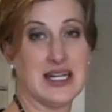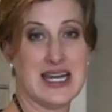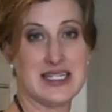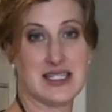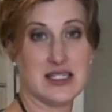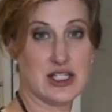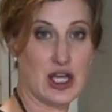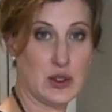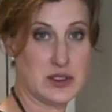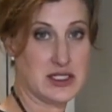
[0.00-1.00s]
nice and
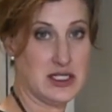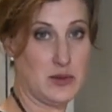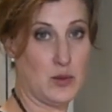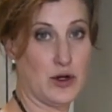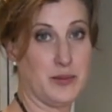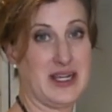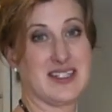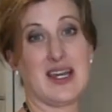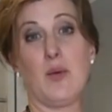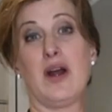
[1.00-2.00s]
toasty warm
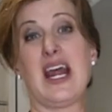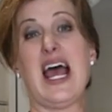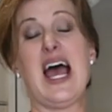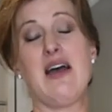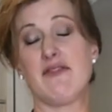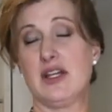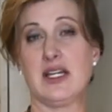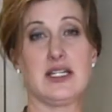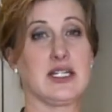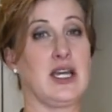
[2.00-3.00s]
because I want
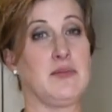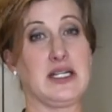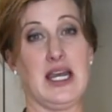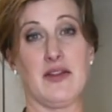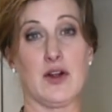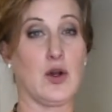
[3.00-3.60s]
everything to come together